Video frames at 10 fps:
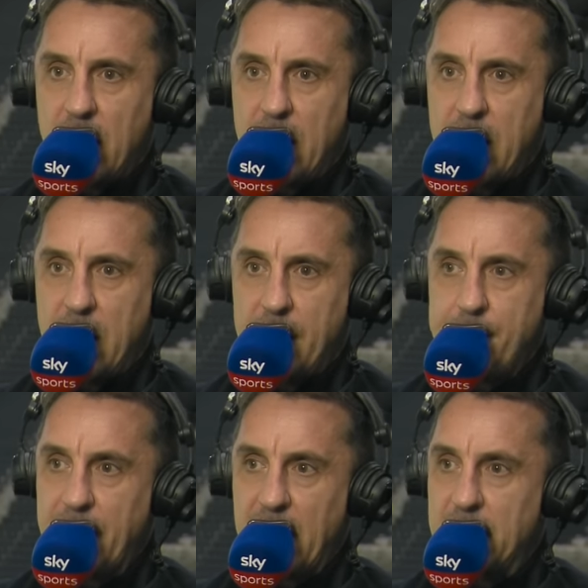
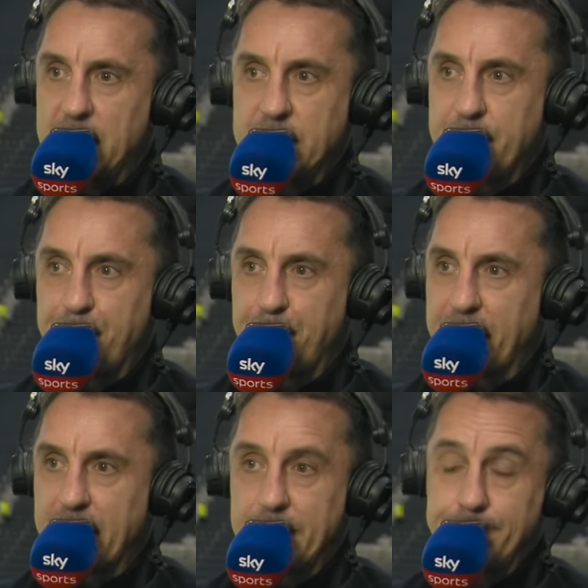Um, and
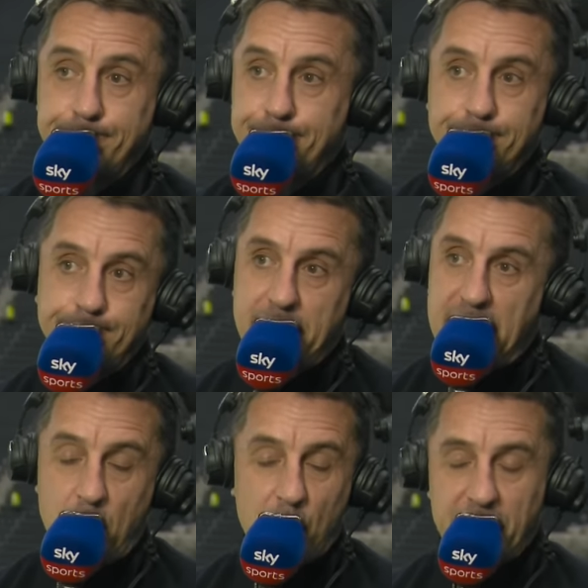
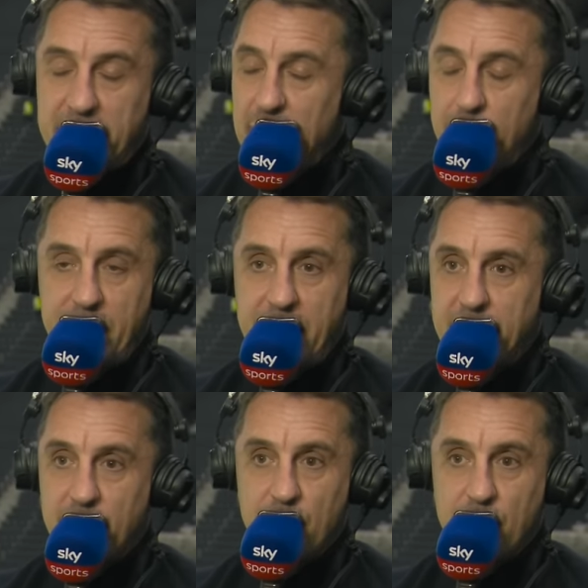I don't think it'll be